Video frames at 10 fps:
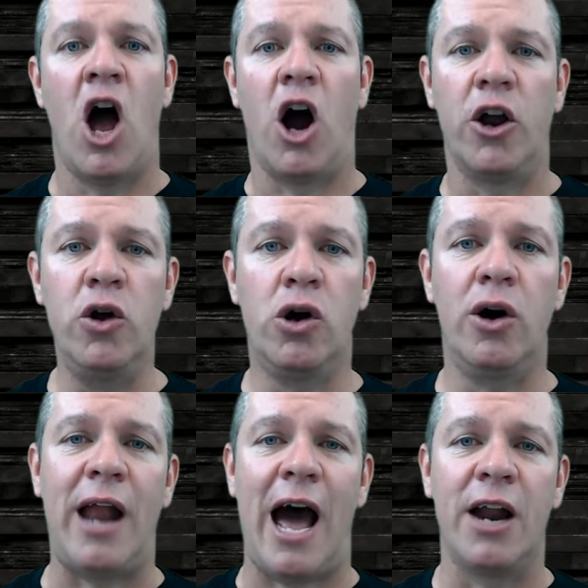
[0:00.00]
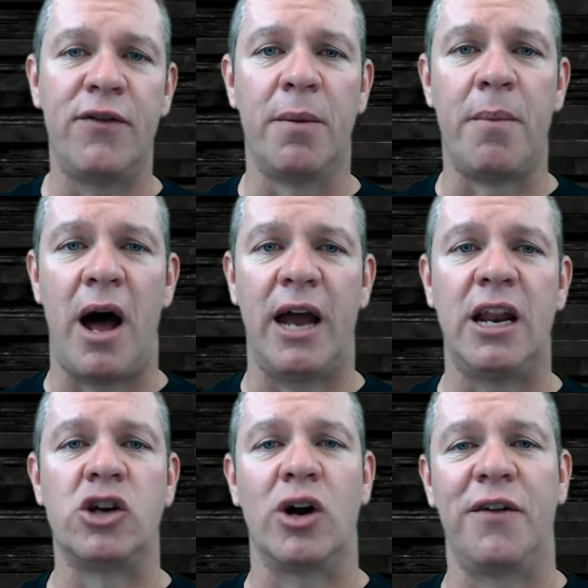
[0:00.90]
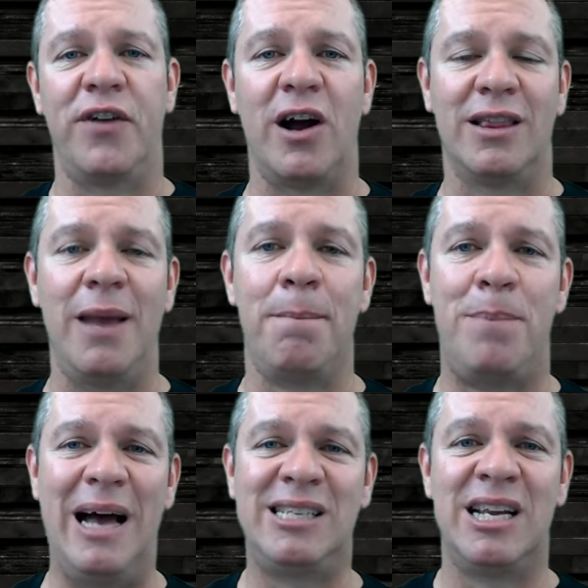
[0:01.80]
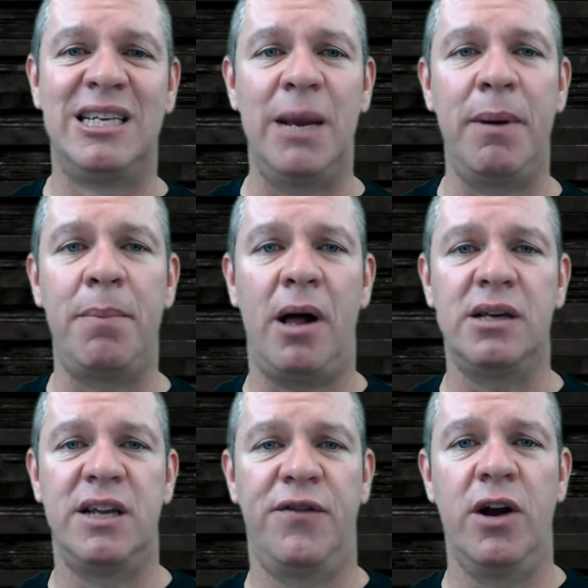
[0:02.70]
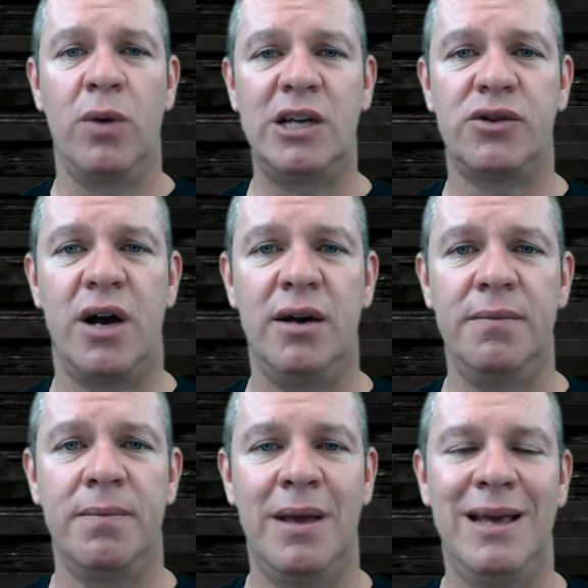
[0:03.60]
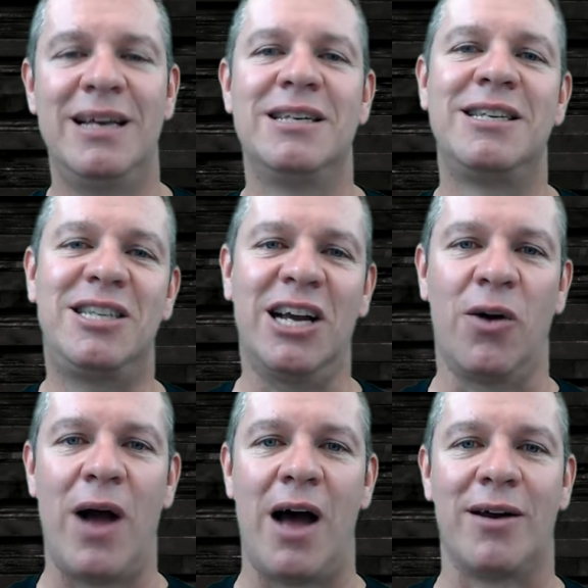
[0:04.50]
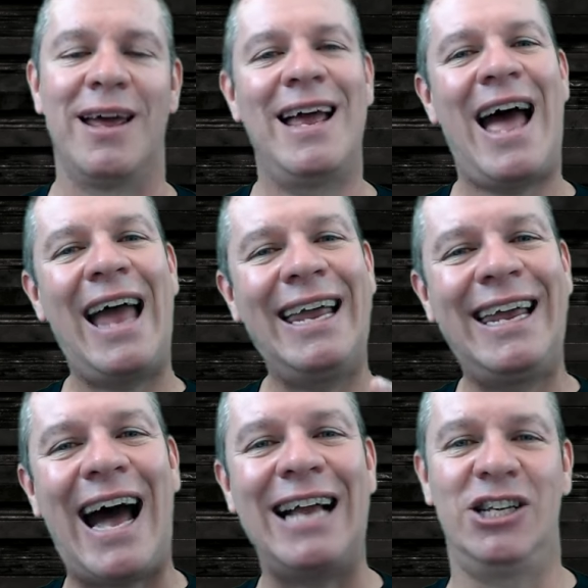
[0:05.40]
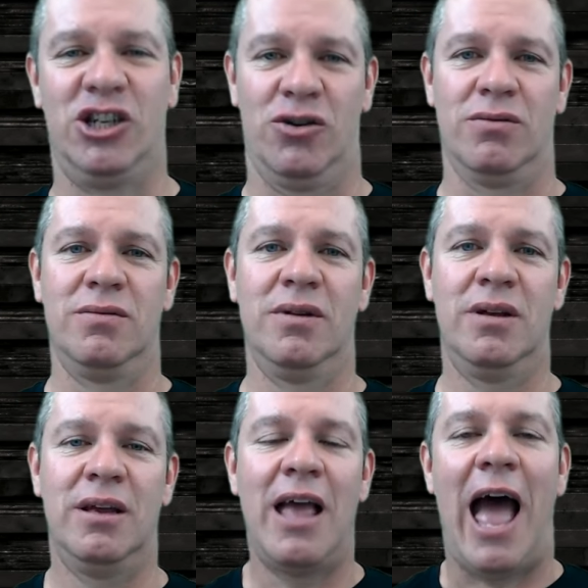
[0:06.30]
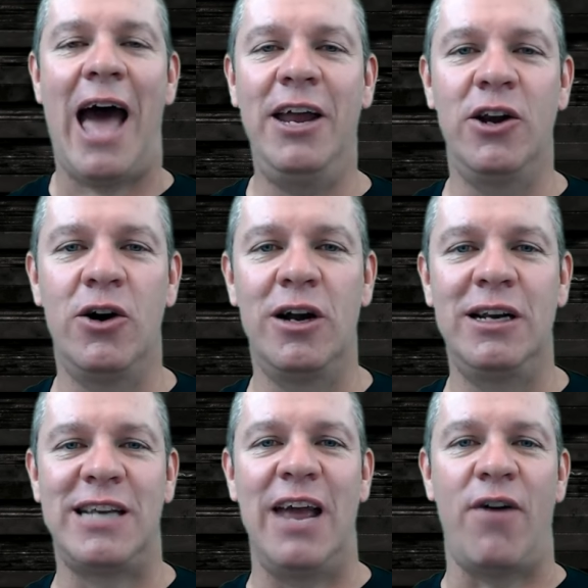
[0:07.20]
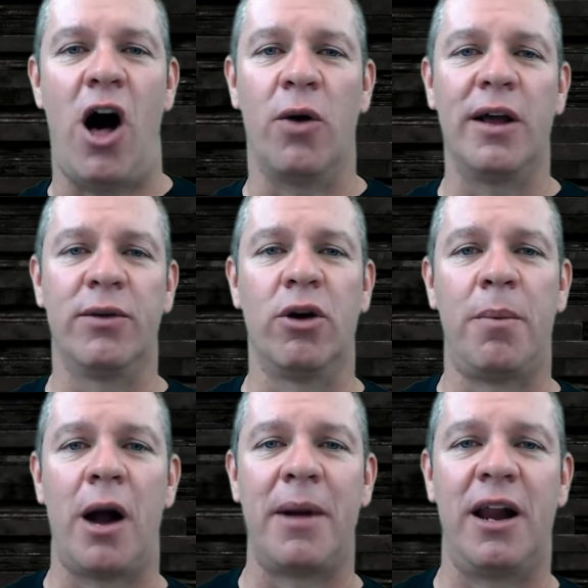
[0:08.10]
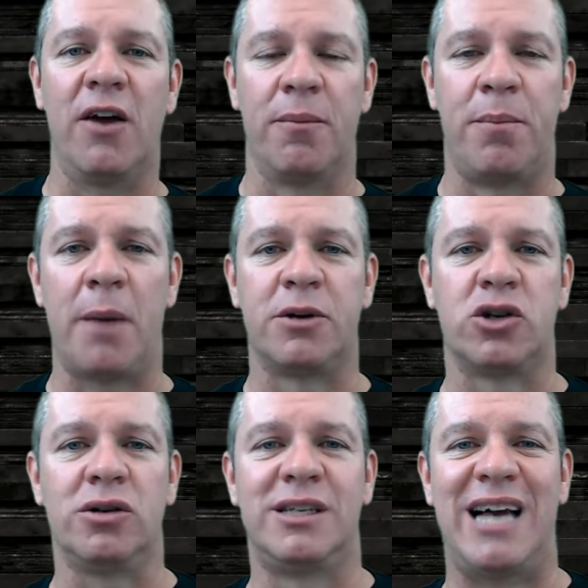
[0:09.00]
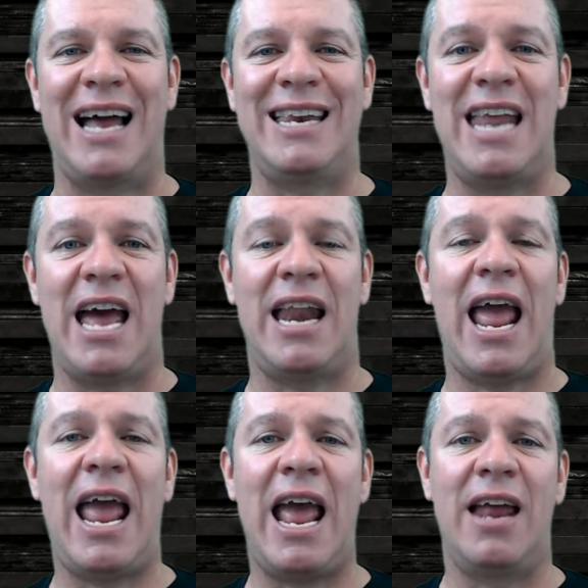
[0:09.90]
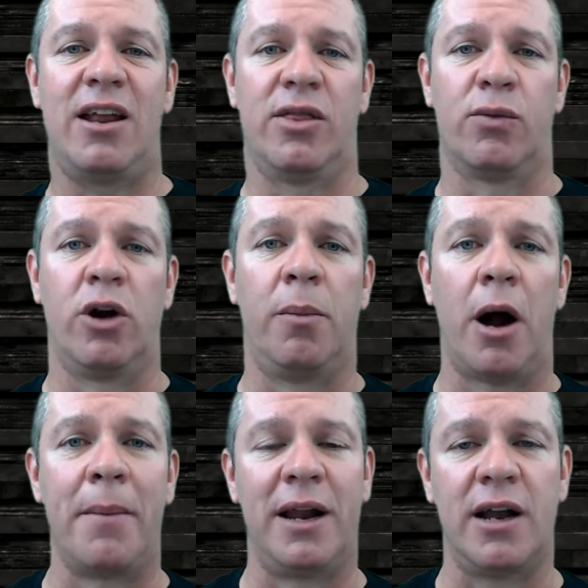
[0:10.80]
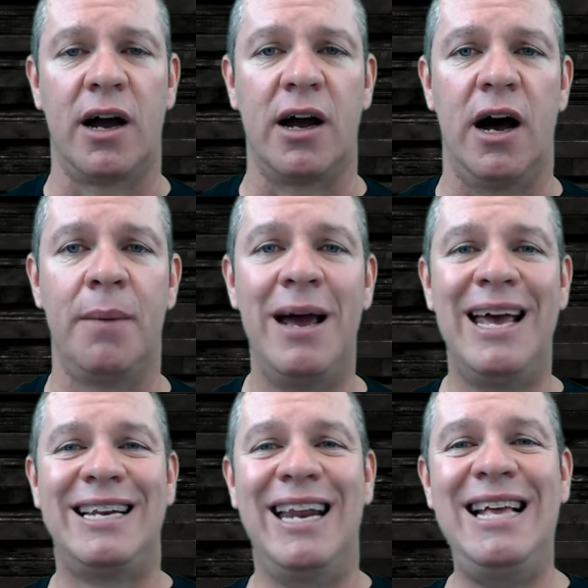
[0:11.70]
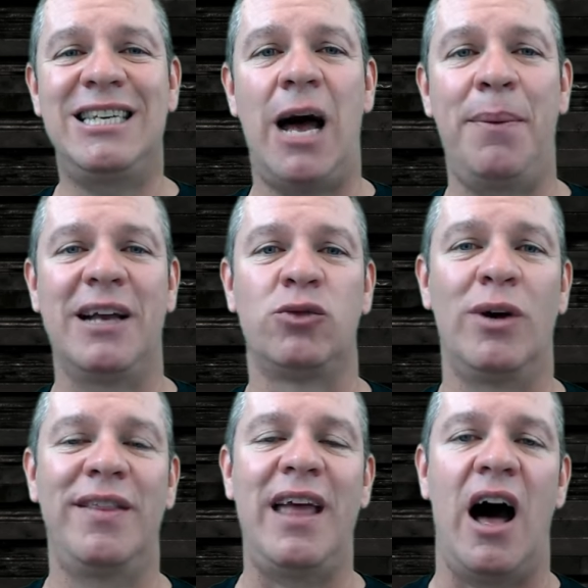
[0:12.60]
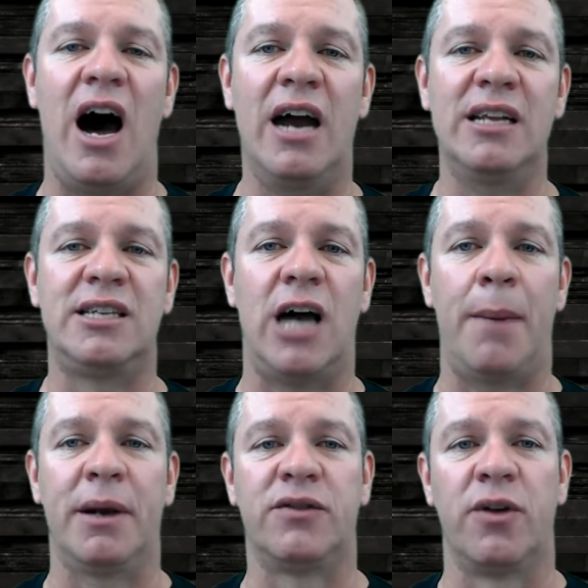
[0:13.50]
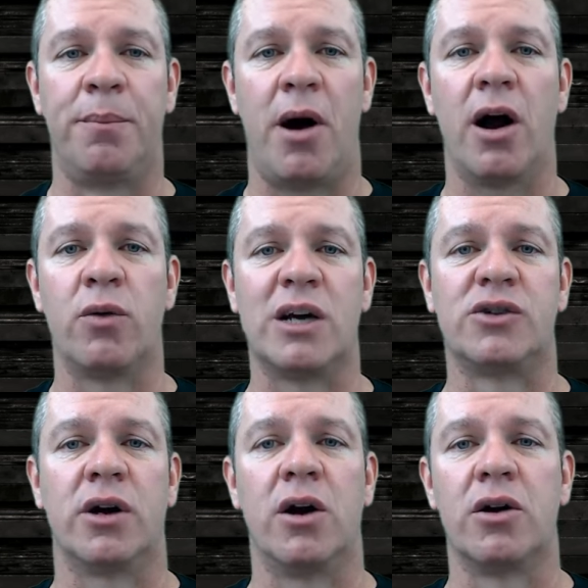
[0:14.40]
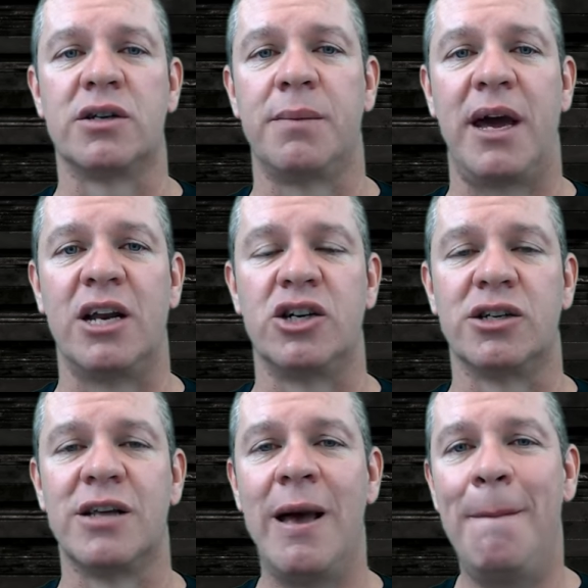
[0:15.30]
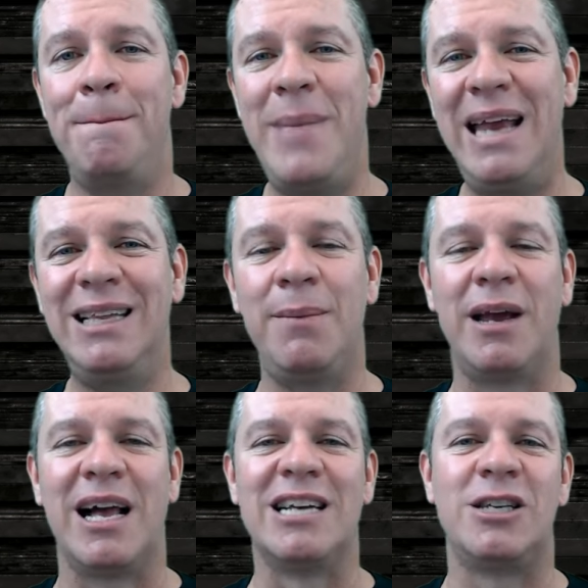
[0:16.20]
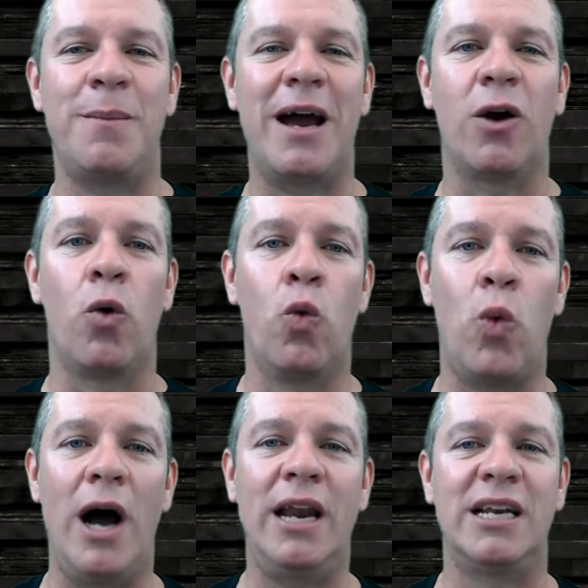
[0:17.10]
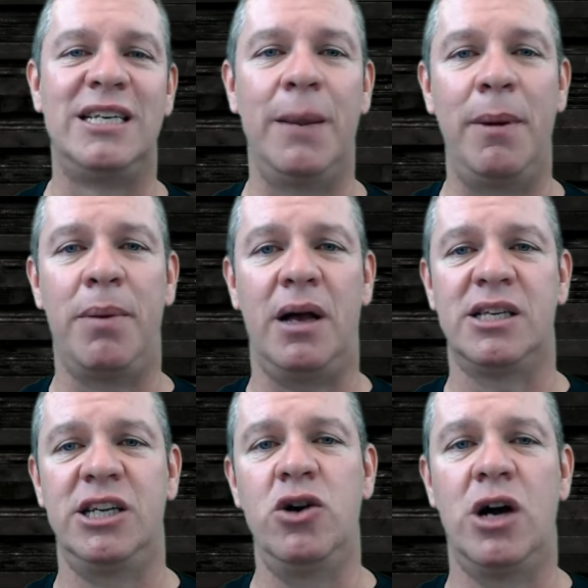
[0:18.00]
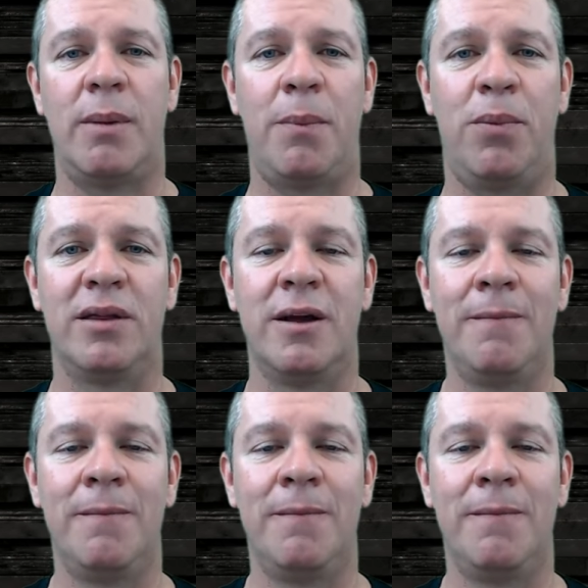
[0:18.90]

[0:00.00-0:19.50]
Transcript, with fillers: Are you going out of your mind trying to figure out the best tipping policy for your restaurant? Stick around. I got you. How you doing? Dave Allred, the Real Barman here from bar patrol dot net and the real barman dot com. Today's topic is one of the hottest topics for bar and restaurant owners and managers, mainly because no matter what tipping policy you come up with,